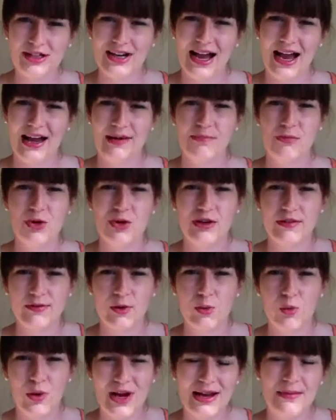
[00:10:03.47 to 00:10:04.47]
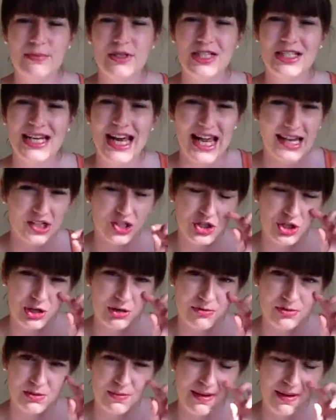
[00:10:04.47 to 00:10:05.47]
it had more of a whipped texture,
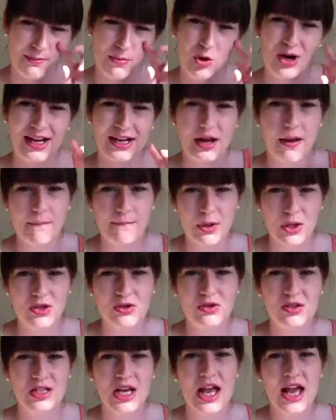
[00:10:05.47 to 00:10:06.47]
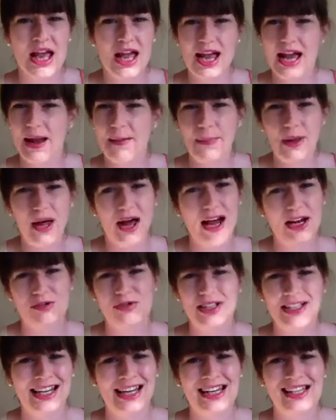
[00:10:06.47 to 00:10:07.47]
it was a bit more like a mousse. It applied
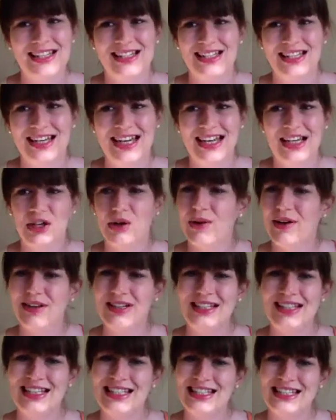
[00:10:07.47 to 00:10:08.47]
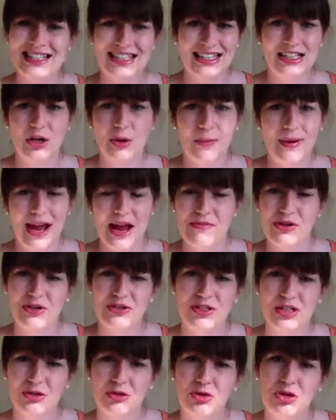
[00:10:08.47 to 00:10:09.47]
really easily, you only needed a little bit
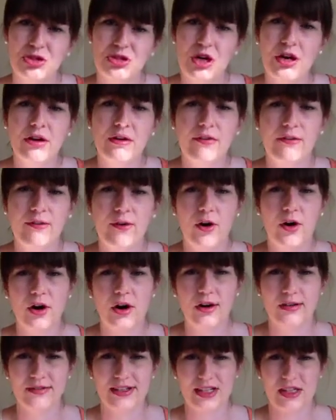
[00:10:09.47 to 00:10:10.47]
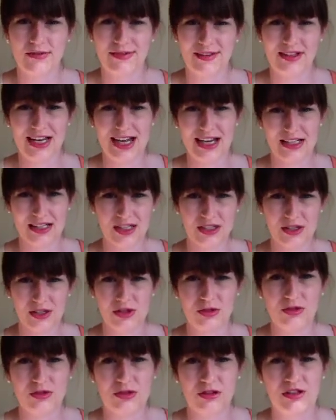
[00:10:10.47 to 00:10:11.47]
because it was so full of exfoliating
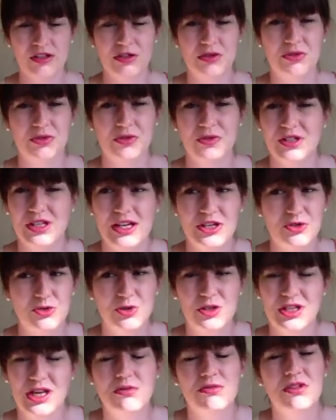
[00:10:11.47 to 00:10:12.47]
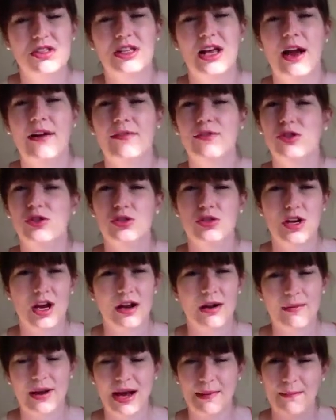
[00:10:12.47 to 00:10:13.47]
salt granules, and your skin was left so,
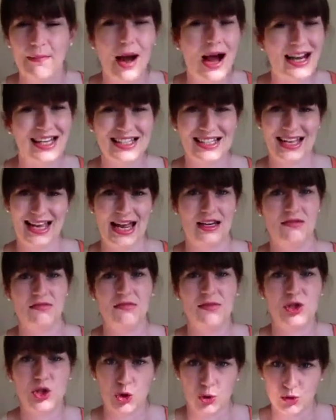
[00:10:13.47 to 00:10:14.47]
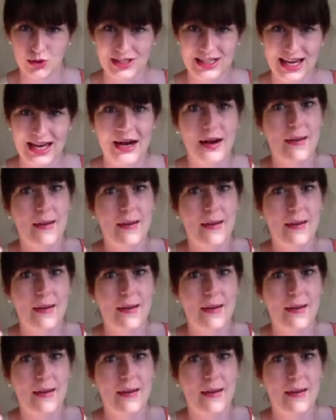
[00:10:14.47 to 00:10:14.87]
like my skin was